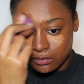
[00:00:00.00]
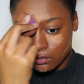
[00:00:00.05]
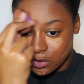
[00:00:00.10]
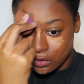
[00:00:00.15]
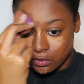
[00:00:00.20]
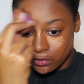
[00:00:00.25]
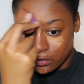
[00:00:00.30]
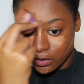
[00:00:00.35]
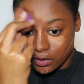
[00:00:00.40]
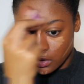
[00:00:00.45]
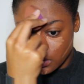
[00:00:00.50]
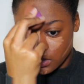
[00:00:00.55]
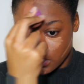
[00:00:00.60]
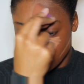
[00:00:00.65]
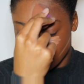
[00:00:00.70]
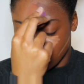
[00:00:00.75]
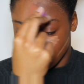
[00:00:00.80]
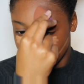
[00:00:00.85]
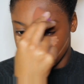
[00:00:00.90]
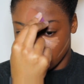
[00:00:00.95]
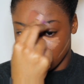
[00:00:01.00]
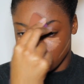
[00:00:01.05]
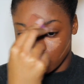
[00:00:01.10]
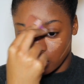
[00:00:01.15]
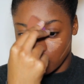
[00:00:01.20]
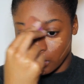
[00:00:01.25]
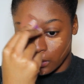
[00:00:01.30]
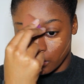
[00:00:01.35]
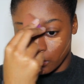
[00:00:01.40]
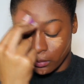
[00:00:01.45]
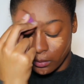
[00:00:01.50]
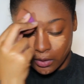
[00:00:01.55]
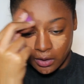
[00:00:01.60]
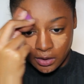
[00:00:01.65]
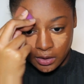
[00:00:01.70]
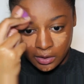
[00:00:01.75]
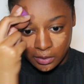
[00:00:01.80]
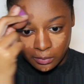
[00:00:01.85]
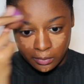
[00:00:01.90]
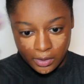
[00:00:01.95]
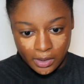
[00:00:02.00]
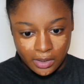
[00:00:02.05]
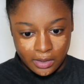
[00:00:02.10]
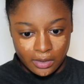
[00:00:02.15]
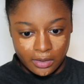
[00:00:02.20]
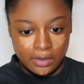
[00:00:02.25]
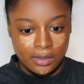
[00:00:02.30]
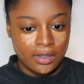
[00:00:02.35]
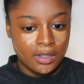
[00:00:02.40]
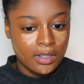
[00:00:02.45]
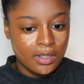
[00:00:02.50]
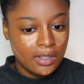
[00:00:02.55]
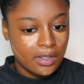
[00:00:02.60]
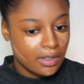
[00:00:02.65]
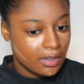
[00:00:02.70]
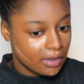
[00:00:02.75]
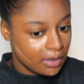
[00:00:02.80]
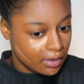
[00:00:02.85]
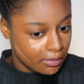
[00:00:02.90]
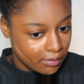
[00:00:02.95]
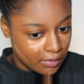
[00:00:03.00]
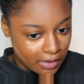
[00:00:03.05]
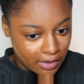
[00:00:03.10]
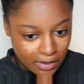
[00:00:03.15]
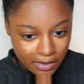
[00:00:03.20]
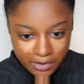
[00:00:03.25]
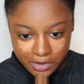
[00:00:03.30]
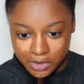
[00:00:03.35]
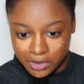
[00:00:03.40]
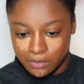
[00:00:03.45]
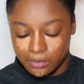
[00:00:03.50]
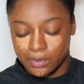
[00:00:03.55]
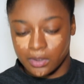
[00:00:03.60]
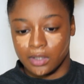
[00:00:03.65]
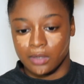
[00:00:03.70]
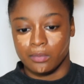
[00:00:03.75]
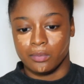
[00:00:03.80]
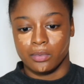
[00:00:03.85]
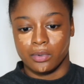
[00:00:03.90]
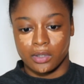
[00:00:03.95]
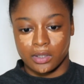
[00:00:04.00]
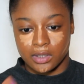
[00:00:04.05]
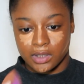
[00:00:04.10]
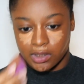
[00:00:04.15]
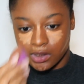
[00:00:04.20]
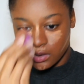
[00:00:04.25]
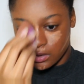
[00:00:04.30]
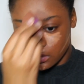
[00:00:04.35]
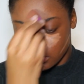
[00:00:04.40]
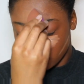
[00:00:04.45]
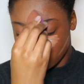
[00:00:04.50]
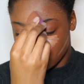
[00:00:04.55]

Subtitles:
So far this is blending like really well. I'm like actually really impressed.